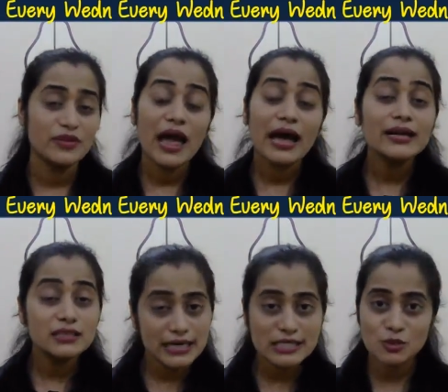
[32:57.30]
And
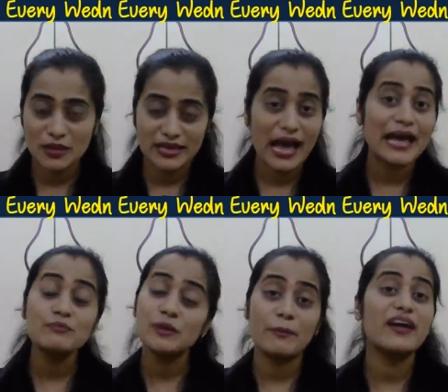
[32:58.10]
trust me, I
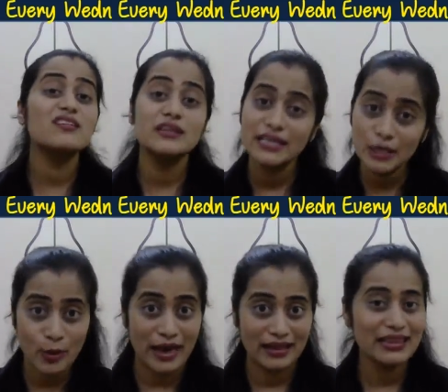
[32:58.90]
prepared really
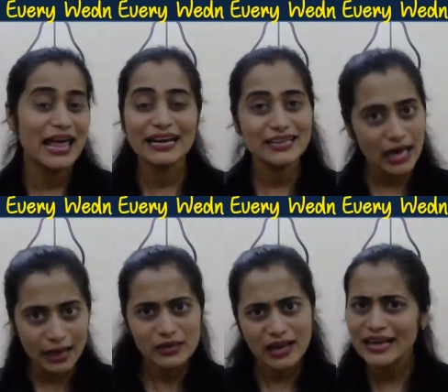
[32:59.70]
well, and
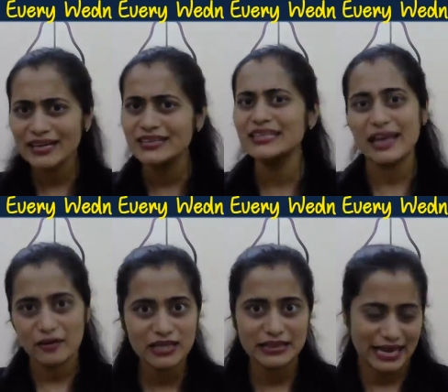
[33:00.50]
I did
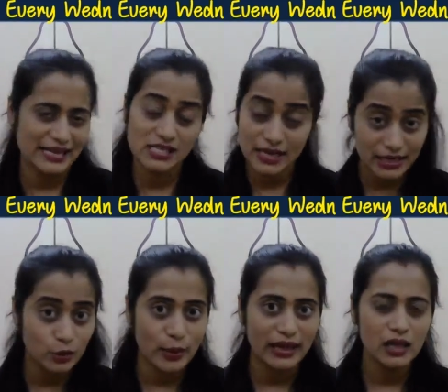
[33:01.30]
everything. I studied
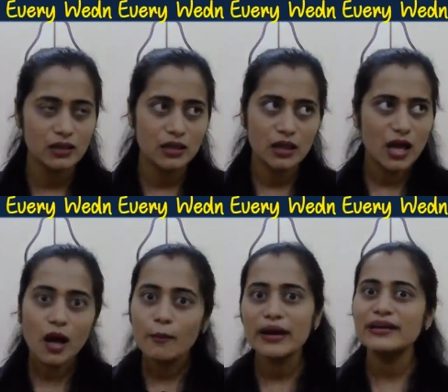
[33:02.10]
well,
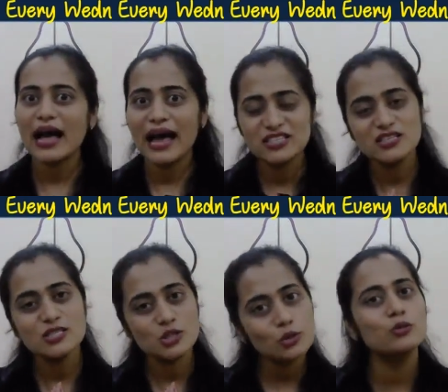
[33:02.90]
but I
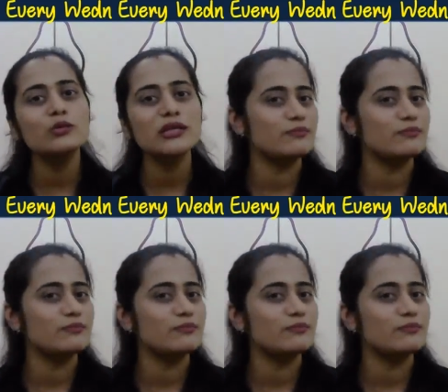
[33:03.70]
just screwed up